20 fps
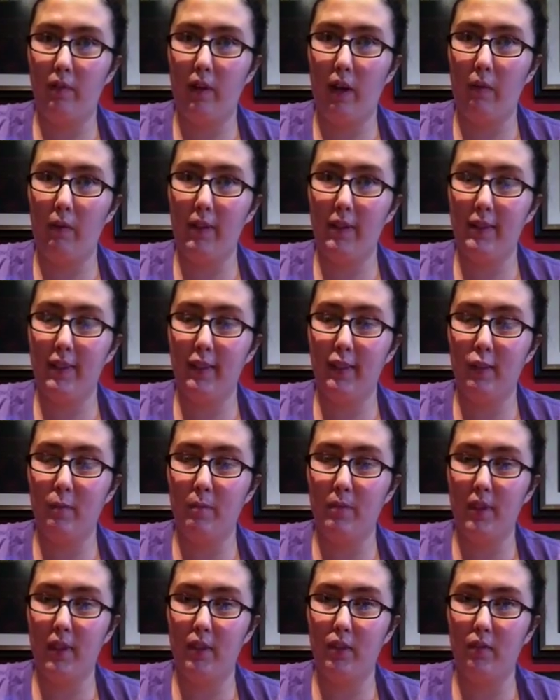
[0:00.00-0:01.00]
I want to see
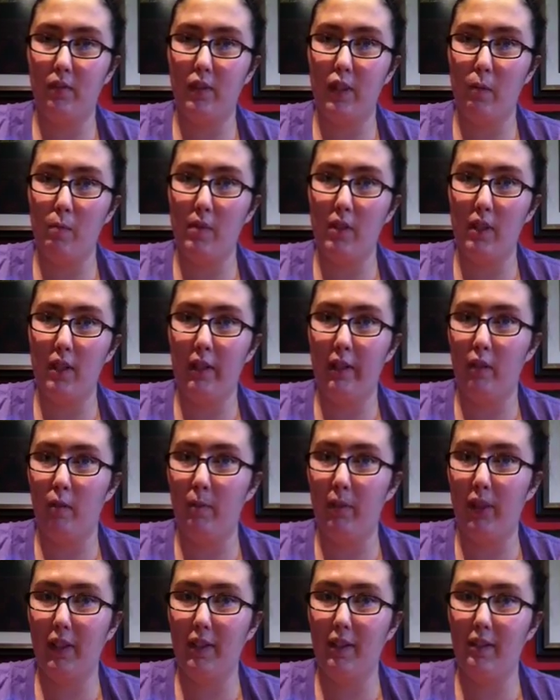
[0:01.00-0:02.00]
some scenes with them and Neil,
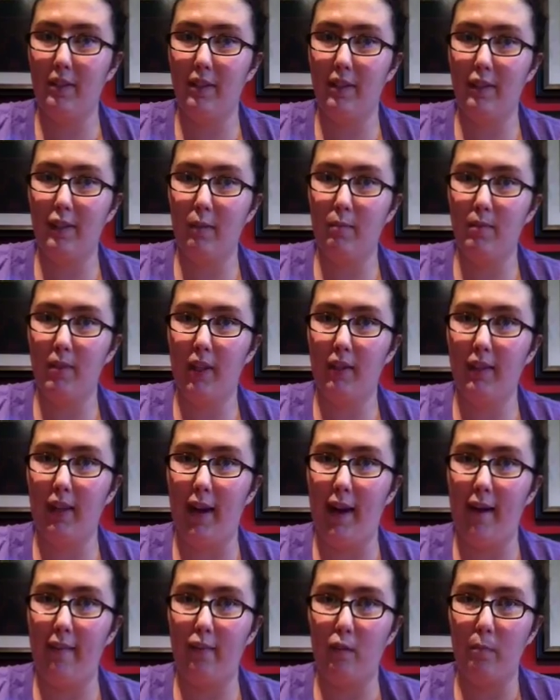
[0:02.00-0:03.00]
because it seems like they
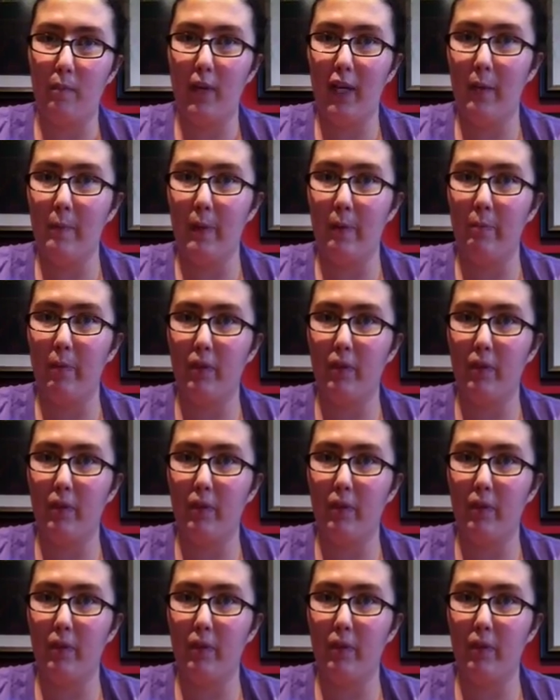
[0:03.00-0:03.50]
have the baby,